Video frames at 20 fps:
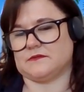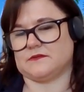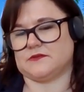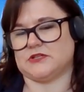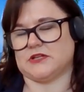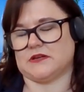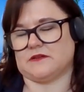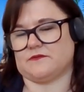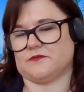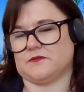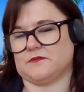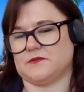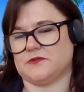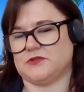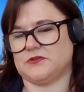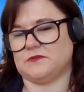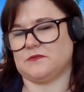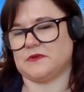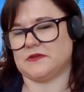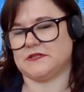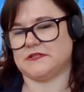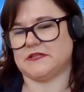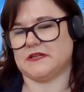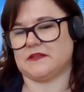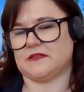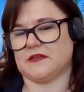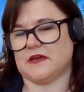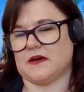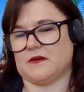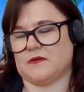Jennifer, would you want to
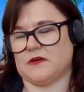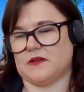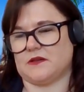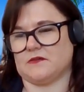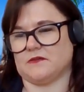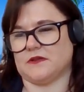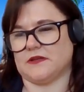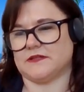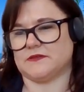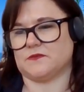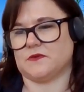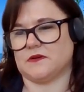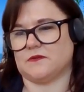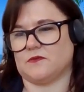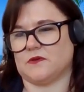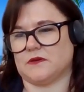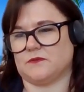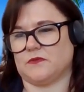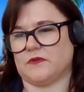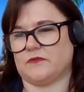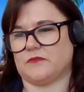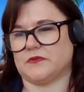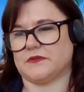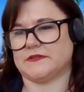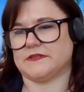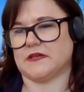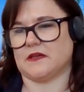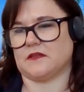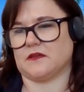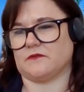take that one? I know that's one we've
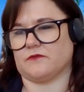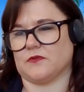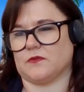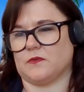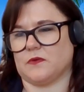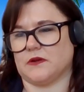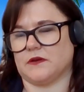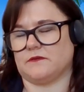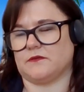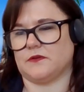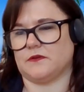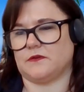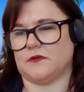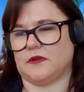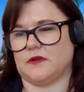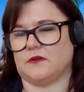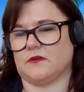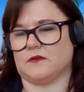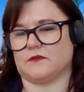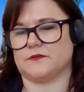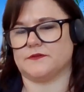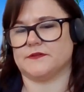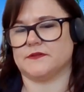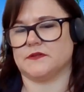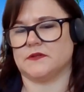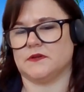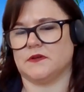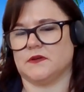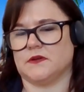been selling for quite a few years.